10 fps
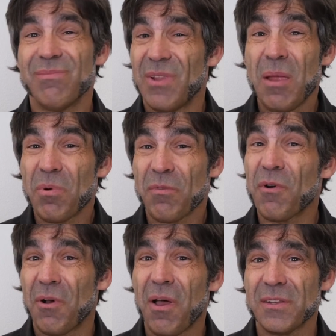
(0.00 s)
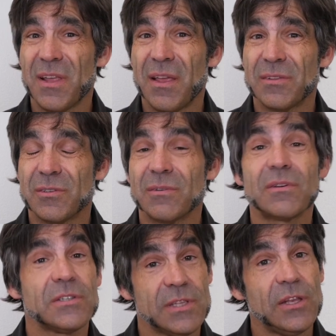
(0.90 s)
they prefer not to answer
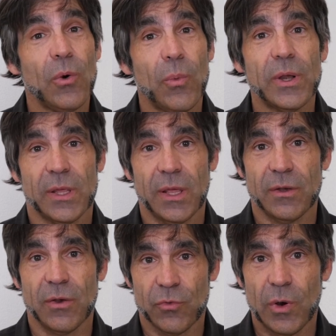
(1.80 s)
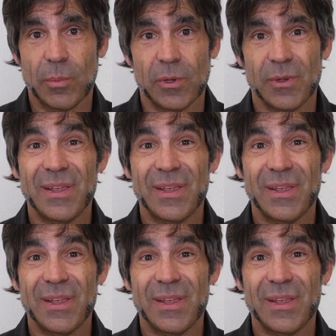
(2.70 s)
because they don't want to get into trouble.